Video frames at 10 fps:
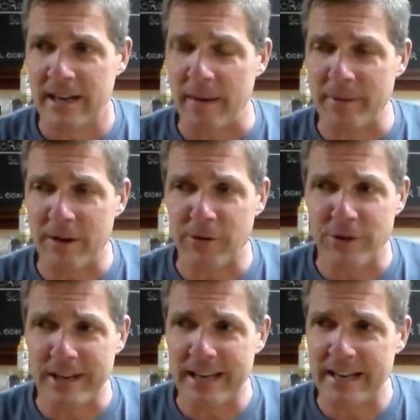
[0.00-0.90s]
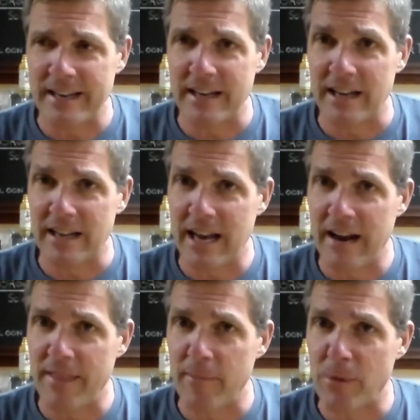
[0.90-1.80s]
I'm not really getting a
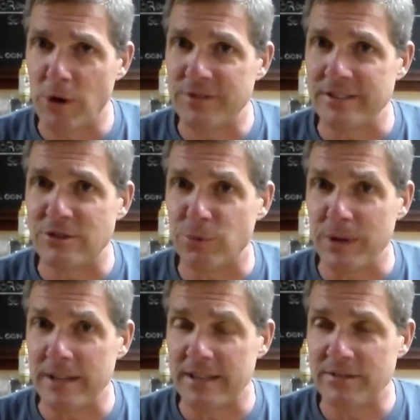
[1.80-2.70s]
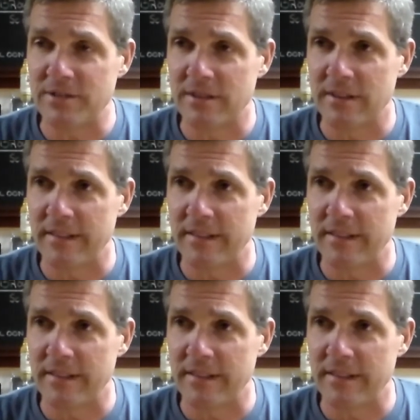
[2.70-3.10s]
lot of the malty sweetness